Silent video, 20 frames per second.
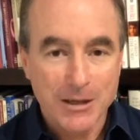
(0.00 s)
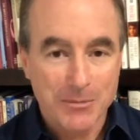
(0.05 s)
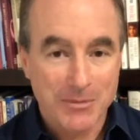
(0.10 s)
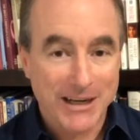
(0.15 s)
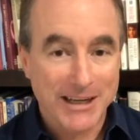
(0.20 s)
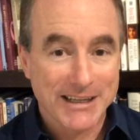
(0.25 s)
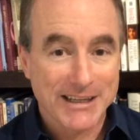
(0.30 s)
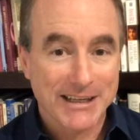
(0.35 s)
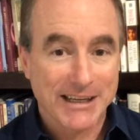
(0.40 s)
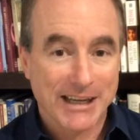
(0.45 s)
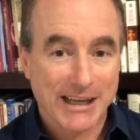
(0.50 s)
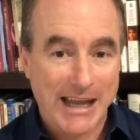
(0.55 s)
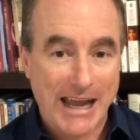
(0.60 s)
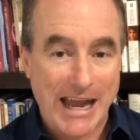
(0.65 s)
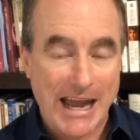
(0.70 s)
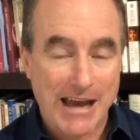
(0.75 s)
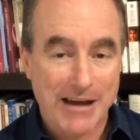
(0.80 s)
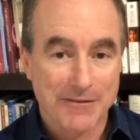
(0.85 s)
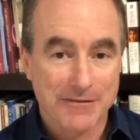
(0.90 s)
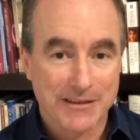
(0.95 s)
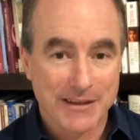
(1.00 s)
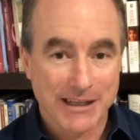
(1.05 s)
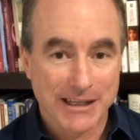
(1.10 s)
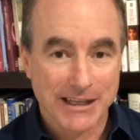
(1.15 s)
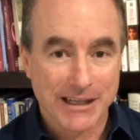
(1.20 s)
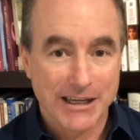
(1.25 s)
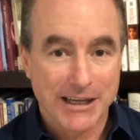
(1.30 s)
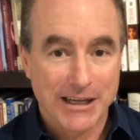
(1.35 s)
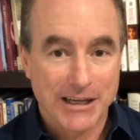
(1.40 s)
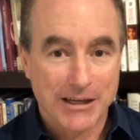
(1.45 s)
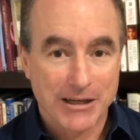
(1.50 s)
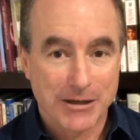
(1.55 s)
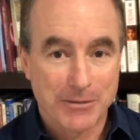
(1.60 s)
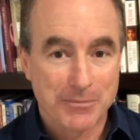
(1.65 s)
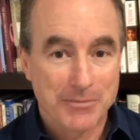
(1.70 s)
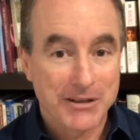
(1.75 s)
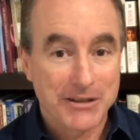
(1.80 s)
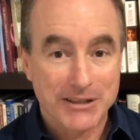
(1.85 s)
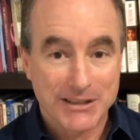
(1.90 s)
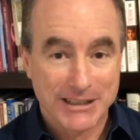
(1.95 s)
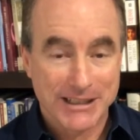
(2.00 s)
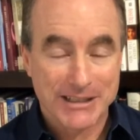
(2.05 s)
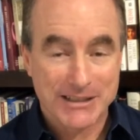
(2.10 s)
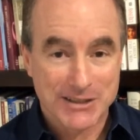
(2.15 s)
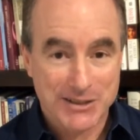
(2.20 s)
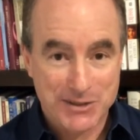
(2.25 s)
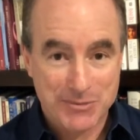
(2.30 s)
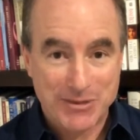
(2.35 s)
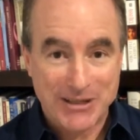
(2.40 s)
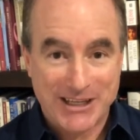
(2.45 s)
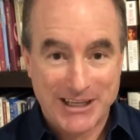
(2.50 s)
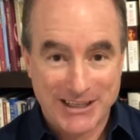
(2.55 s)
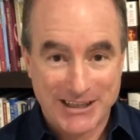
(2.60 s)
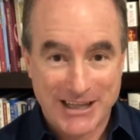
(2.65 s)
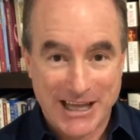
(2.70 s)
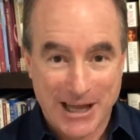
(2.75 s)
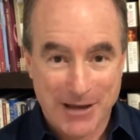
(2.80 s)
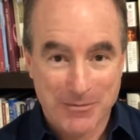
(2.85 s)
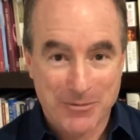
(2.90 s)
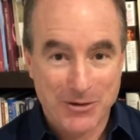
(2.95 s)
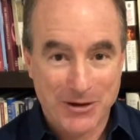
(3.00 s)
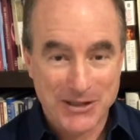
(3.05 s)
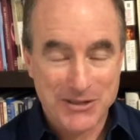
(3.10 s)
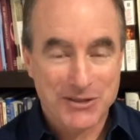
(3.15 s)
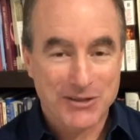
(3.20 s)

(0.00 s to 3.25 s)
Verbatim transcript: But I didn't have the ability to speak at that point,